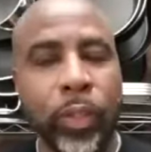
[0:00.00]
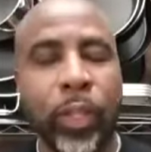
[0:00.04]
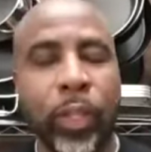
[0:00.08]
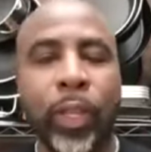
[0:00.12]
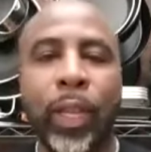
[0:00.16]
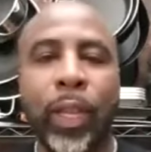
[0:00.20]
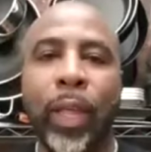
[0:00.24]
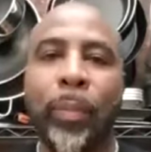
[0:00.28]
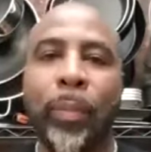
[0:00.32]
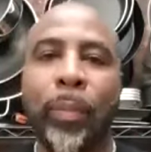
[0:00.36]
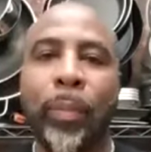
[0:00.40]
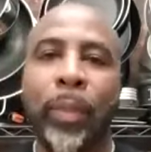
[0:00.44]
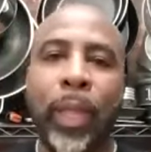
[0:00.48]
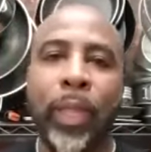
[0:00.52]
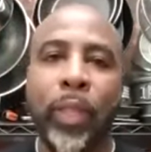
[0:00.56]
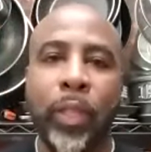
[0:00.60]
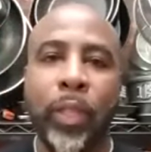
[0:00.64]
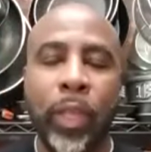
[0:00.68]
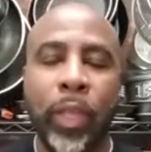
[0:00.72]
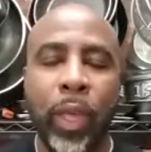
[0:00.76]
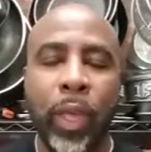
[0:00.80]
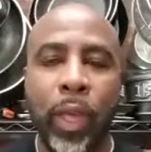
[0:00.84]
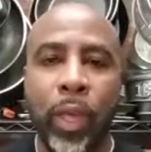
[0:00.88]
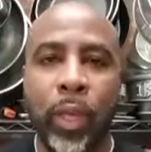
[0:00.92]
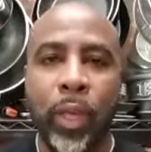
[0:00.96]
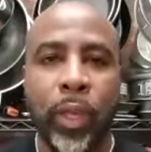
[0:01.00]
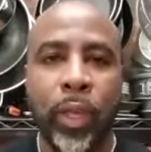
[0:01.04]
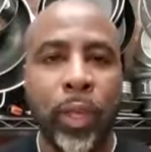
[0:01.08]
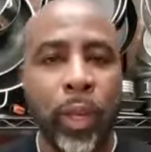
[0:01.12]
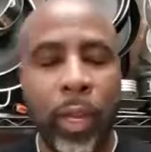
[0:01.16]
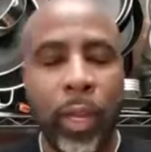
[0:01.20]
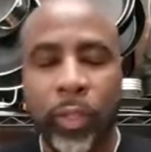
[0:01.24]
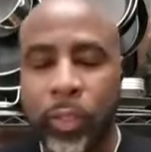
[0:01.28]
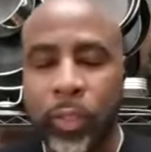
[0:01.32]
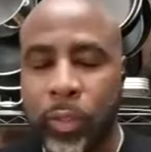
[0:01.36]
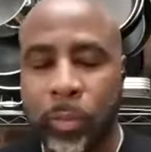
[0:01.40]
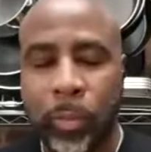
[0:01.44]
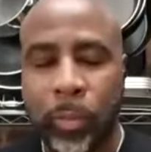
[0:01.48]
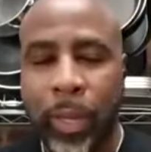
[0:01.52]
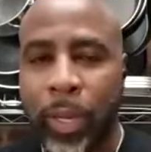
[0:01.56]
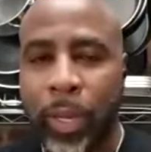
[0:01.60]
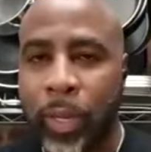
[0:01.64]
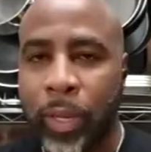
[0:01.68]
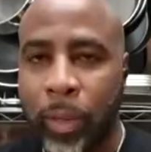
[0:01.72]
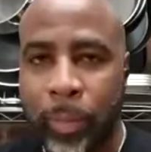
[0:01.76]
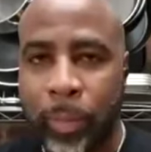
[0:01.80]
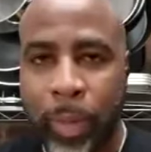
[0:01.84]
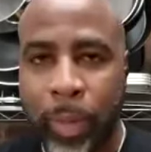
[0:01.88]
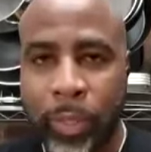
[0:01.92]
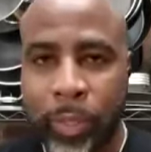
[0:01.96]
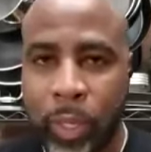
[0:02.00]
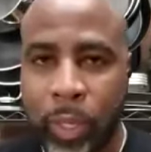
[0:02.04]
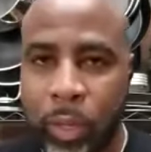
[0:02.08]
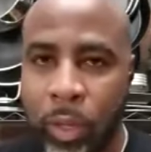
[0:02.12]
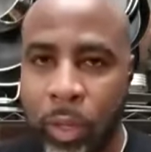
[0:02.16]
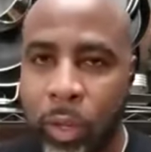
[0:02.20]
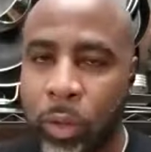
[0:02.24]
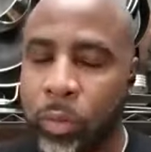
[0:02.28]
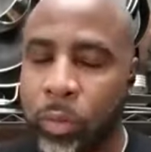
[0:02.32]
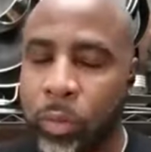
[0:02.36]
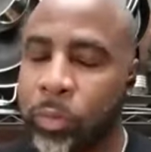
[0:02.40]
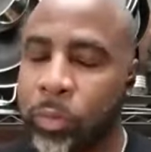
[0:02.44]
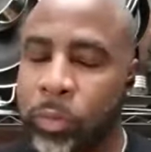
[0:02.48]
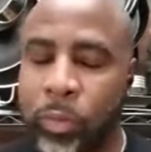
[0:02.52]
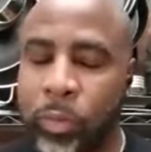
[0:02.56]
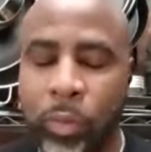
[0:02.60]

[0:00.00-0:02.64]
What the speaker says: And I'd be like, yeah. And I just make it up as I go.